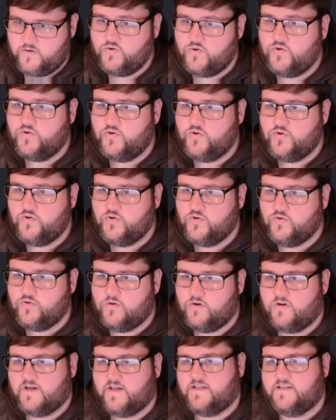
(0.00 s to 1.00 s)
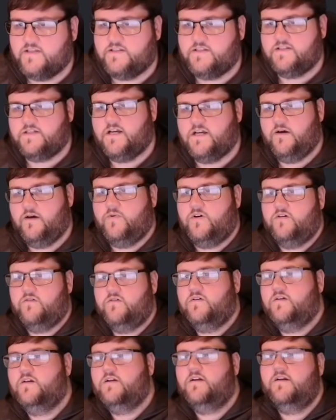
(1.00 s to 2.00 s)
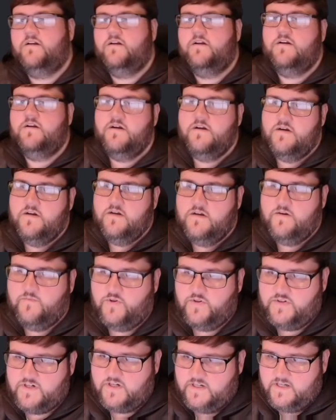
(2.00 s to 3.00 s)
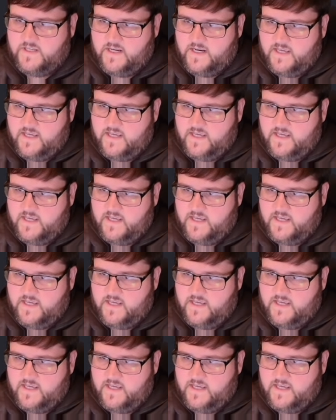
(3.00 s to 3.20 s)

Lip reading: Ooh, okay, does this combo? Bolster Undead.